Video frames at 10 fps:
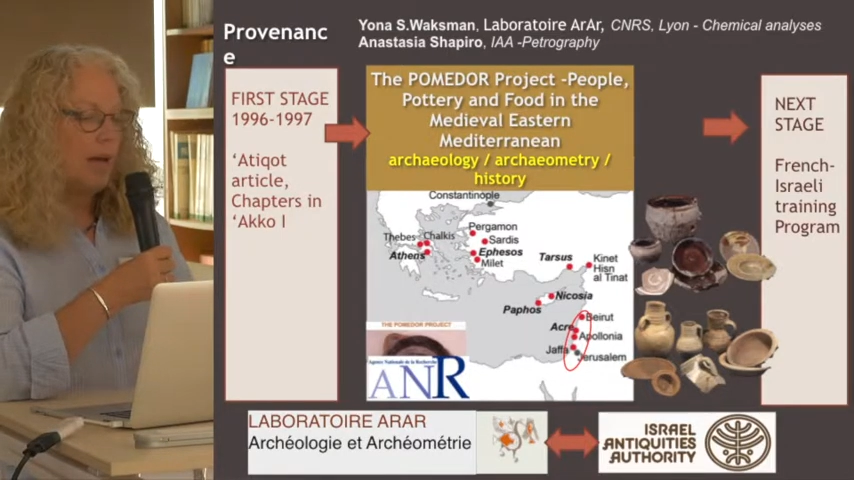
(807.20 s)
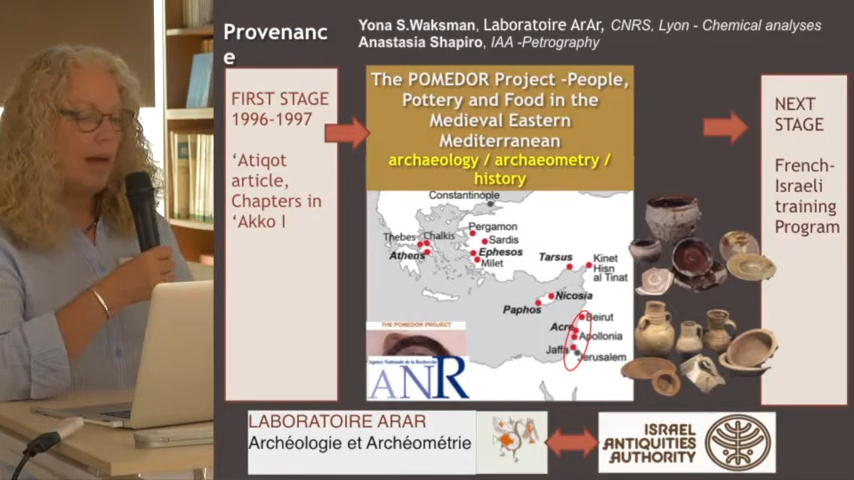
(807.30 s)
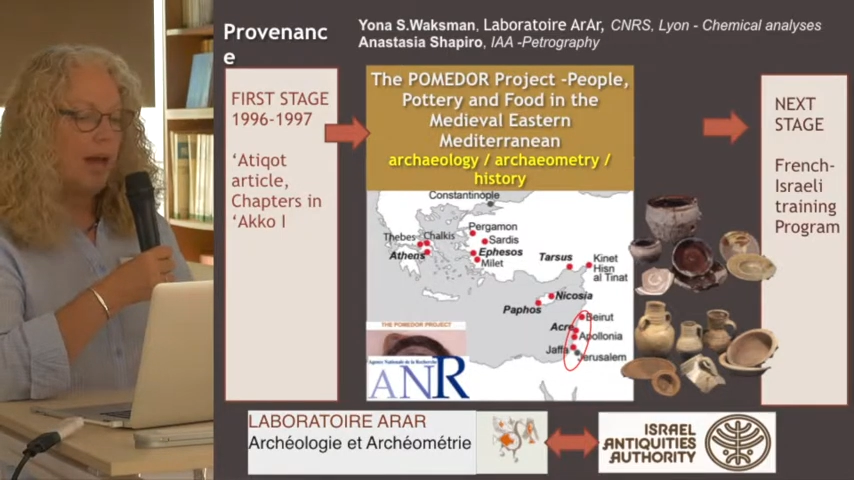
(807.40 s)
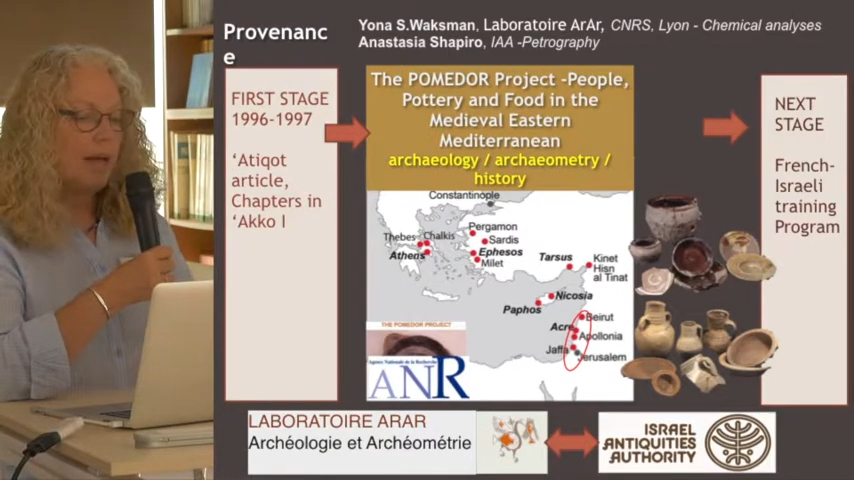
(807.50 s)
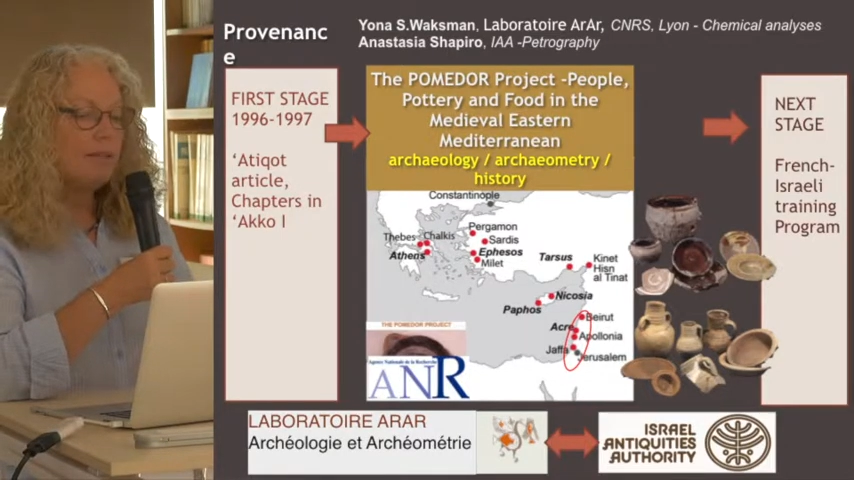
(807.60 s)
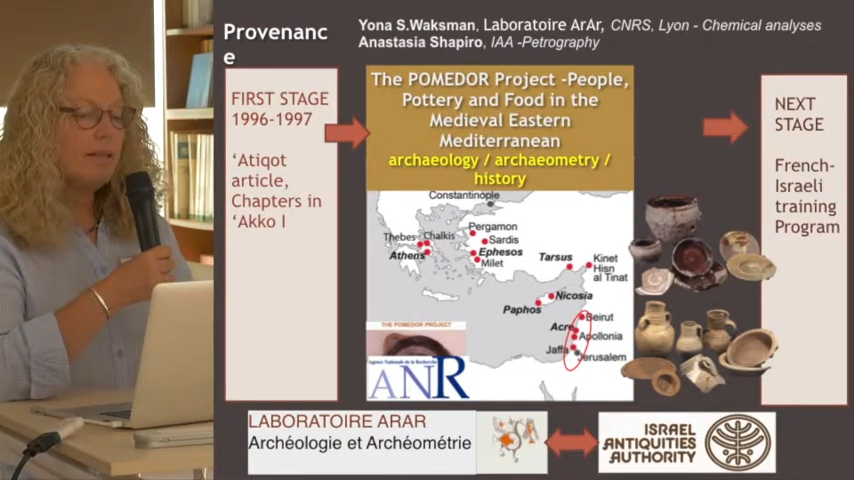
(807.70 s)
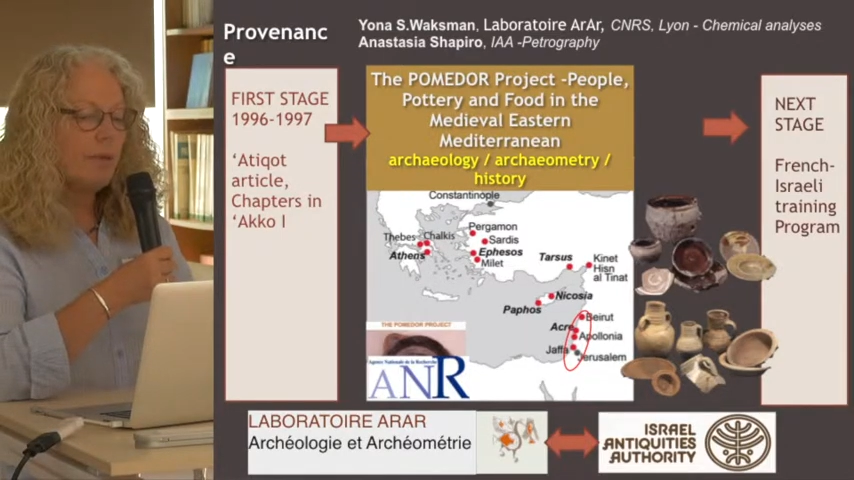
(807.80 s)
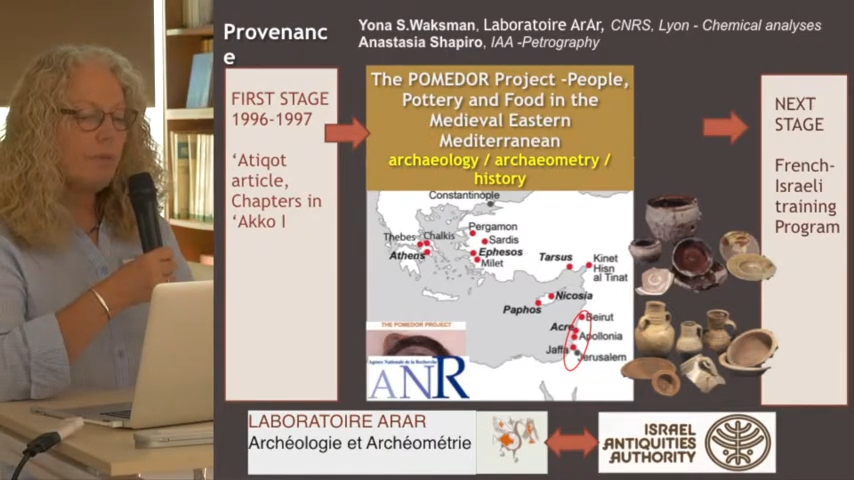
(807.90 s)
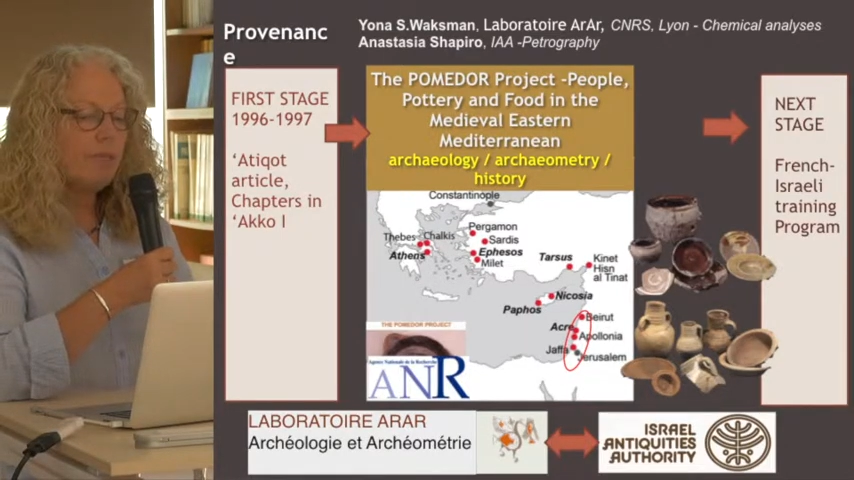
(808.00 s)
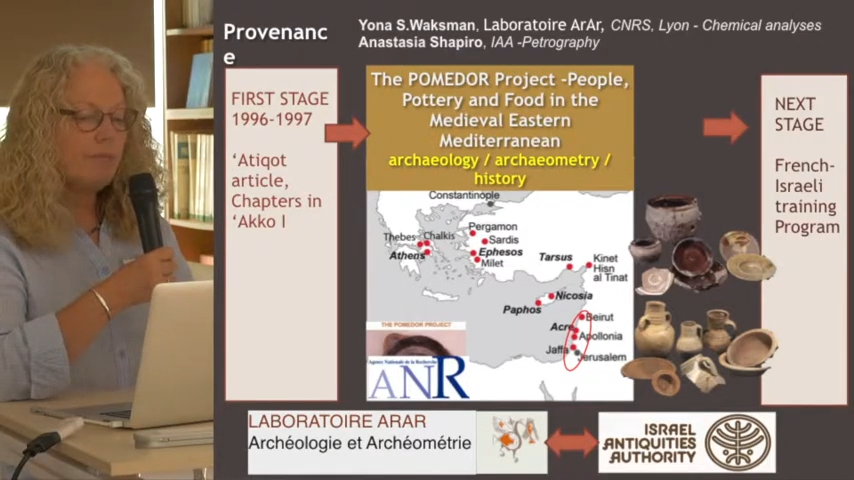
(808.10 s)
And
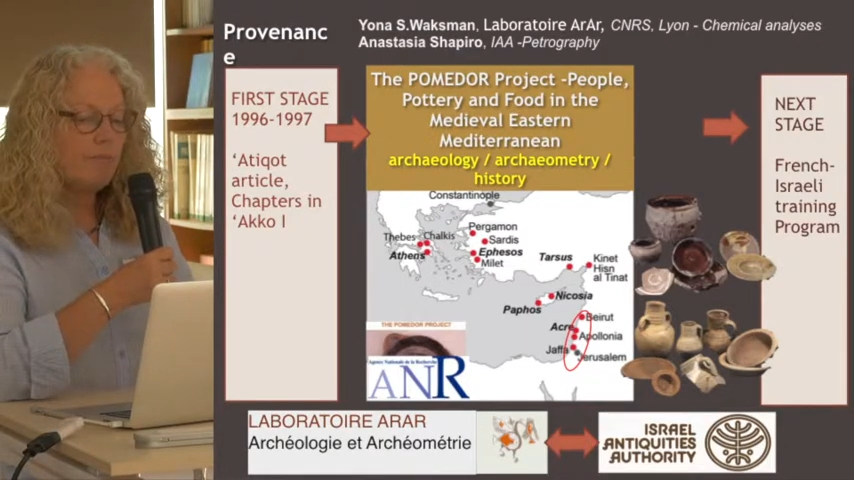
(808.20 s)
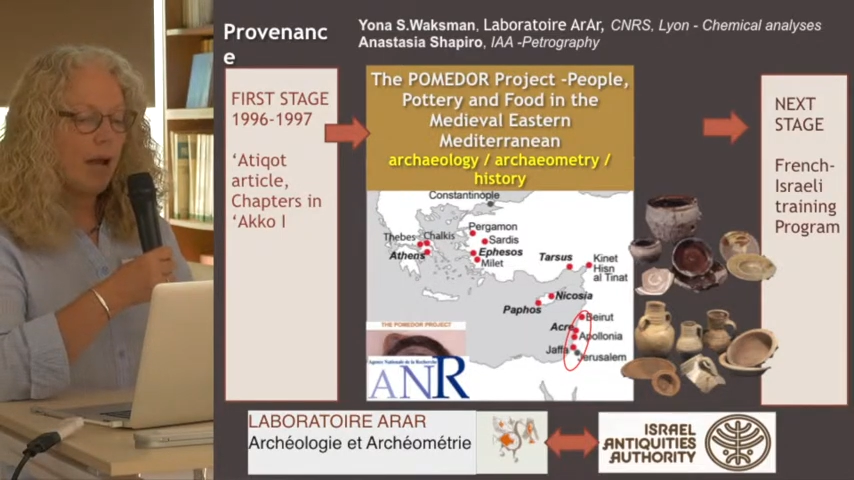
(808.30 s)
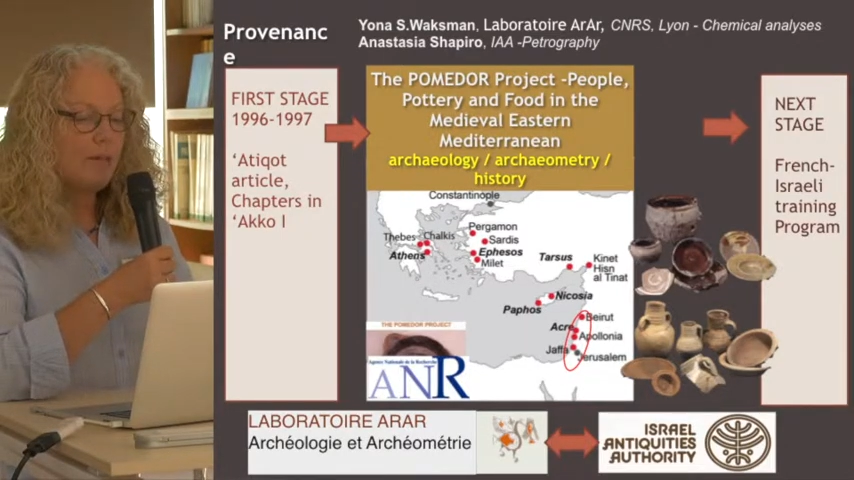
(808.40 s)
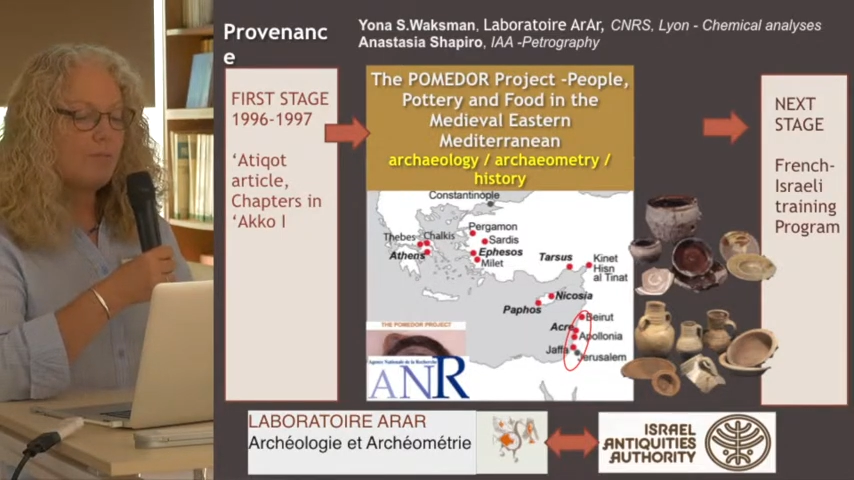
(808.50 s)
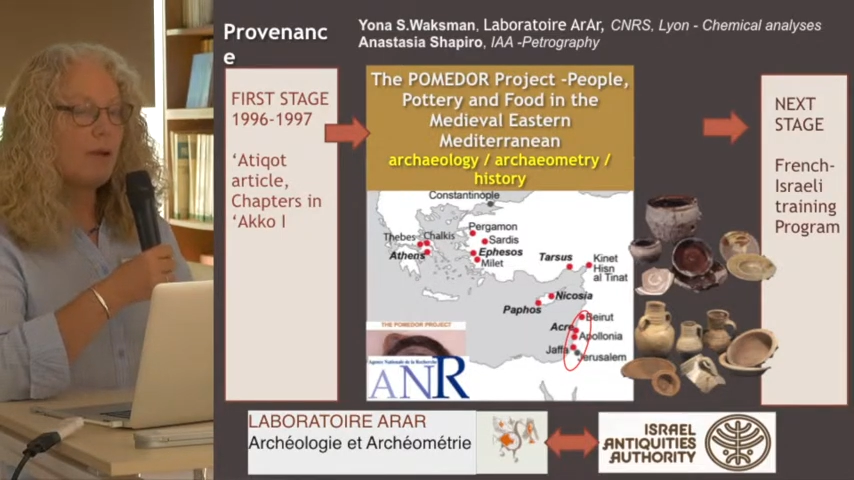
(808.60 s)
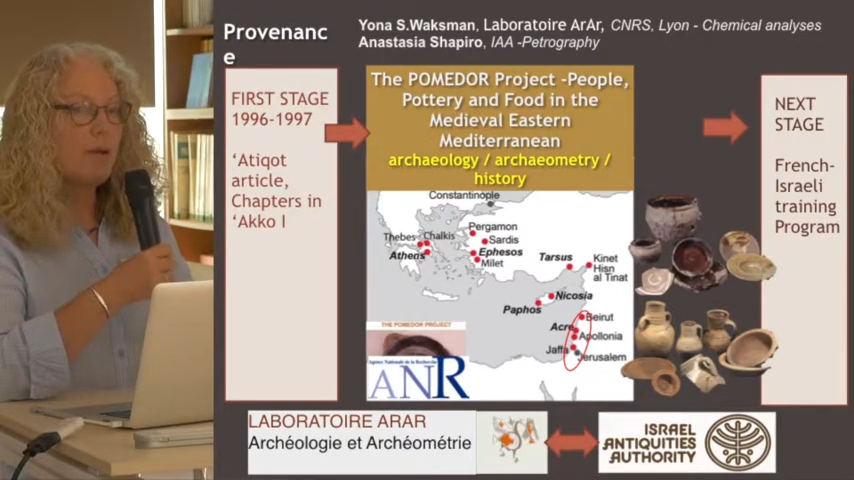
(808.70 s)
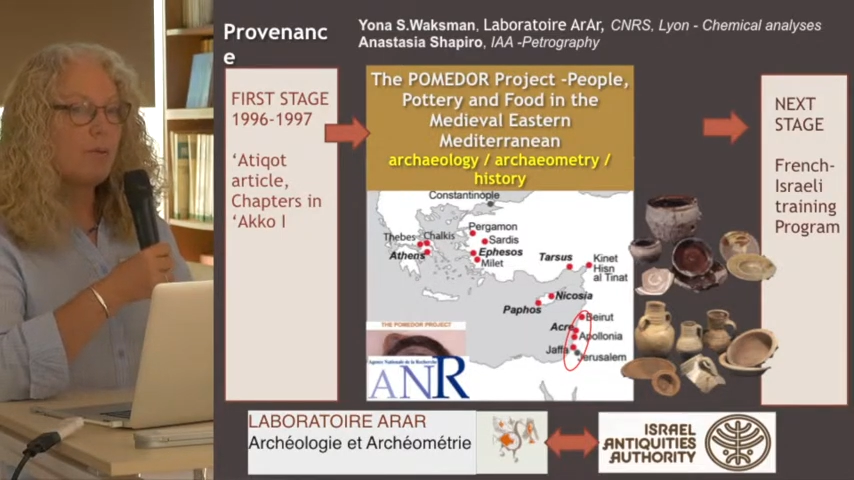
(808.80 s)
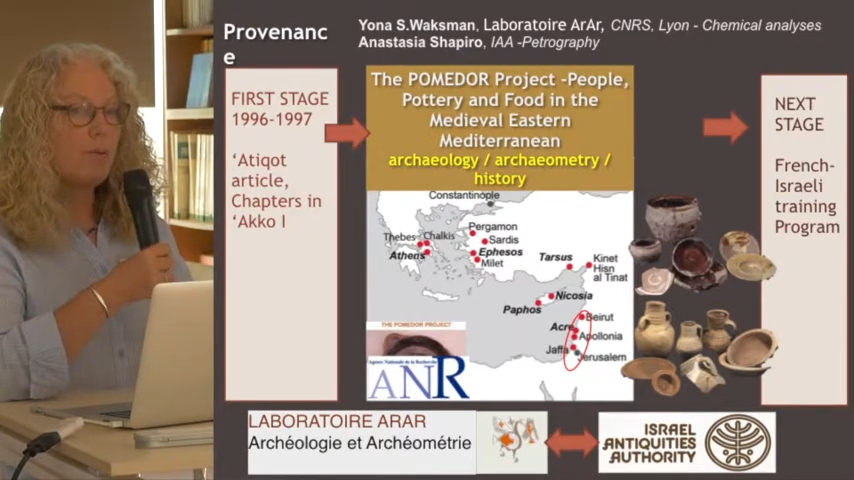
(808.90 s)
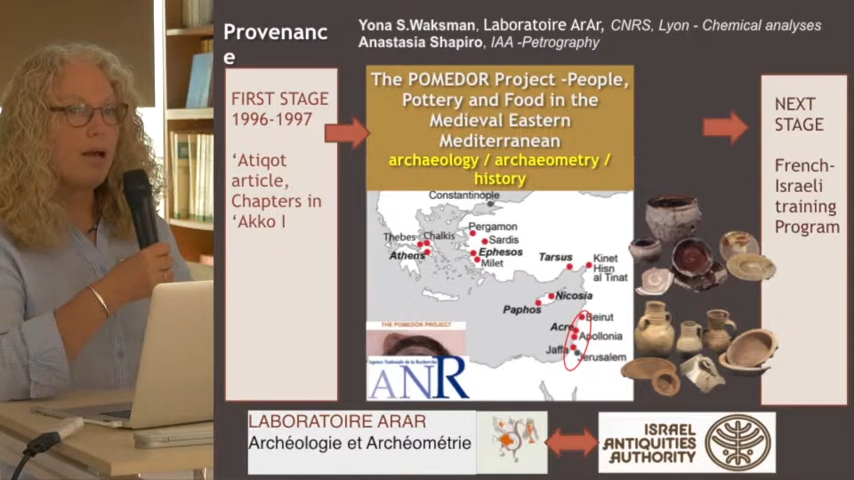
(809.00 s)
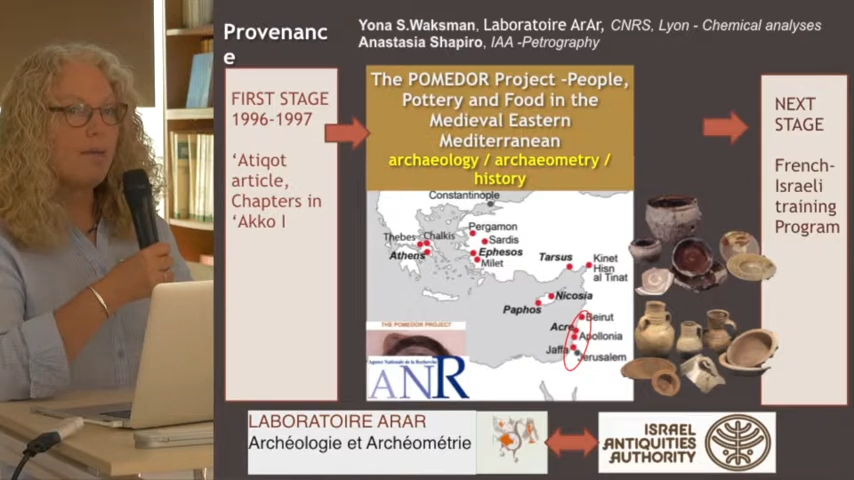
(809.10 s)
we defined
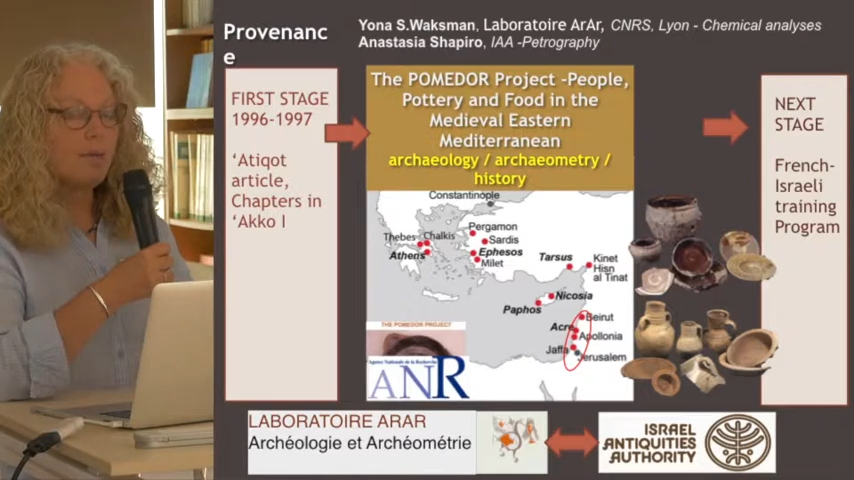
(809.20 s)
very well